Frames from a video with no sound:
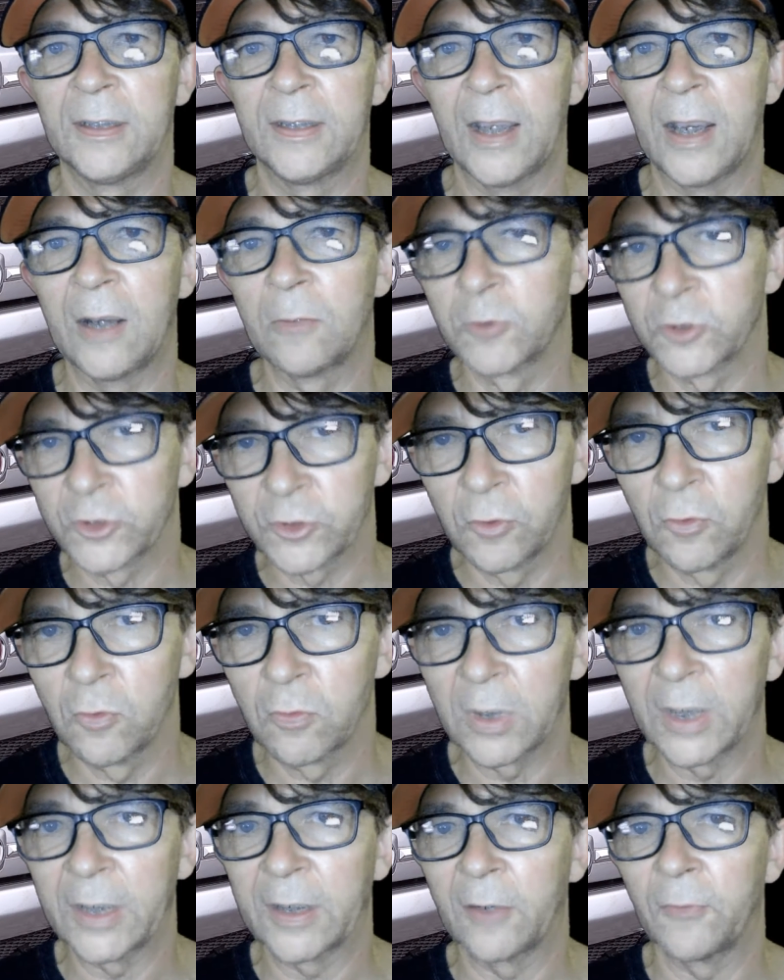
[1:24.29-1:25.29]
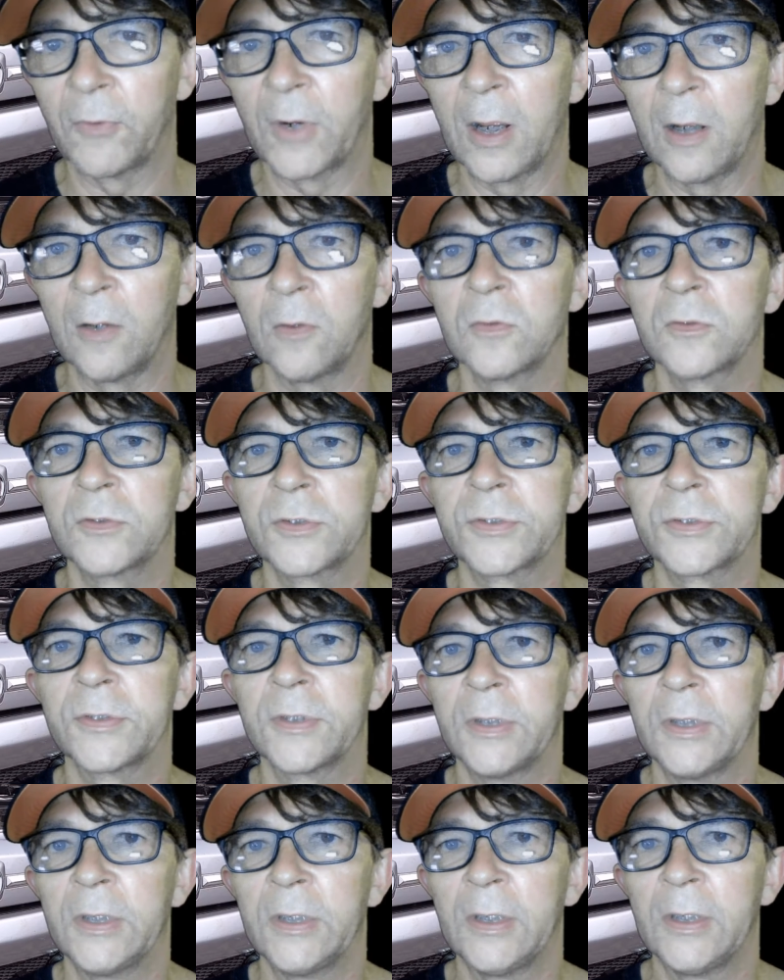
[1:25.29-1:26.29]
I was googling around
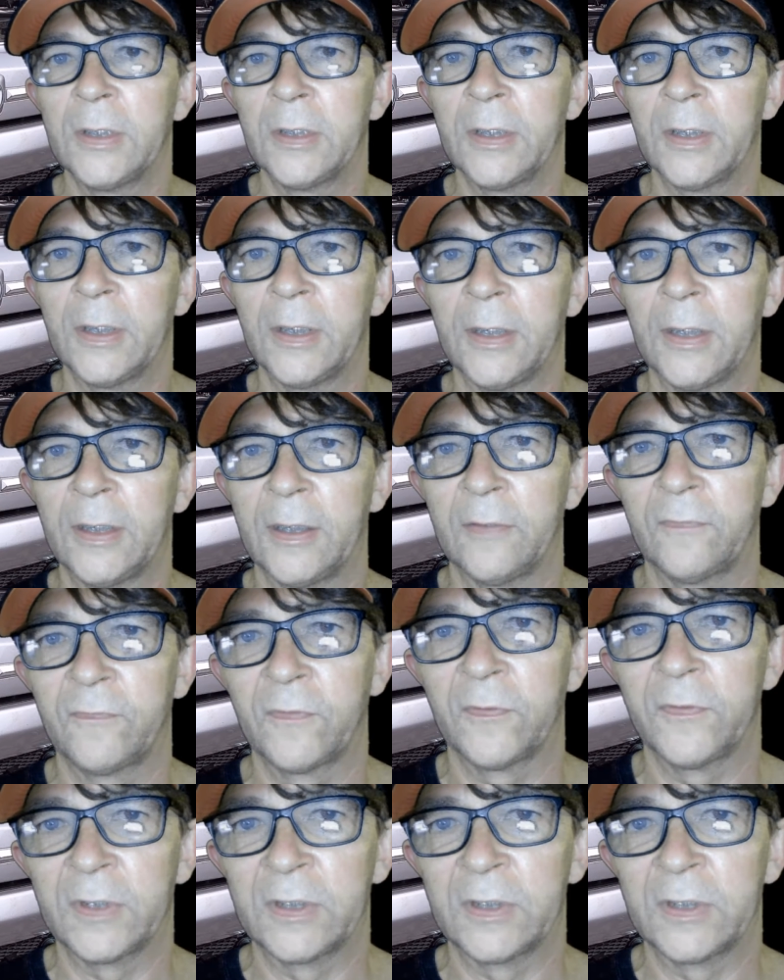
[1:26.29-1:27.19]
for